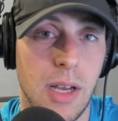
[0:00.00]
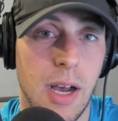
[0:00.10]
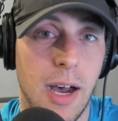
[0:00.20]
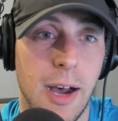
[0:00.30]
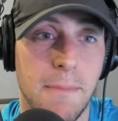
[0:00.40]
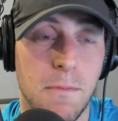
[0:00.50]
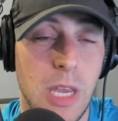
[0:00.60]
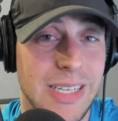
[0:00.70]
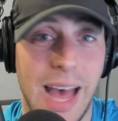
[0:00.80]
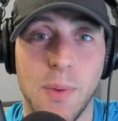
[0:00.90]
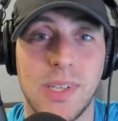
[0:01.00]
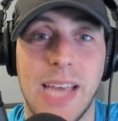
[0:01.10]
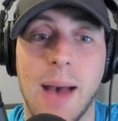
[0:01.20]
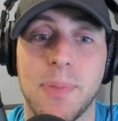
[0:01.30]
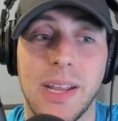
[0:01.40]
Um, is that what's
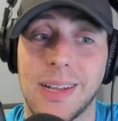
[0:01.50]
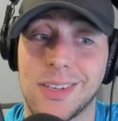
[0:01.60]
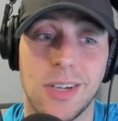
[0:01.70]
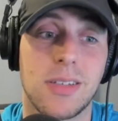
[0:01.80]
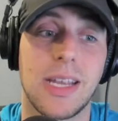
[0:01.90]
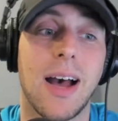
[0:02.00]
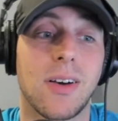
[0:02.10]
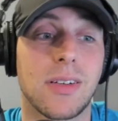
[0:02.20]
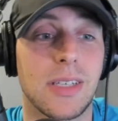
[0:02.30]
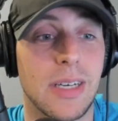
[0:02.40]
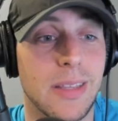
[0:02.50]
happening? And turns out uh,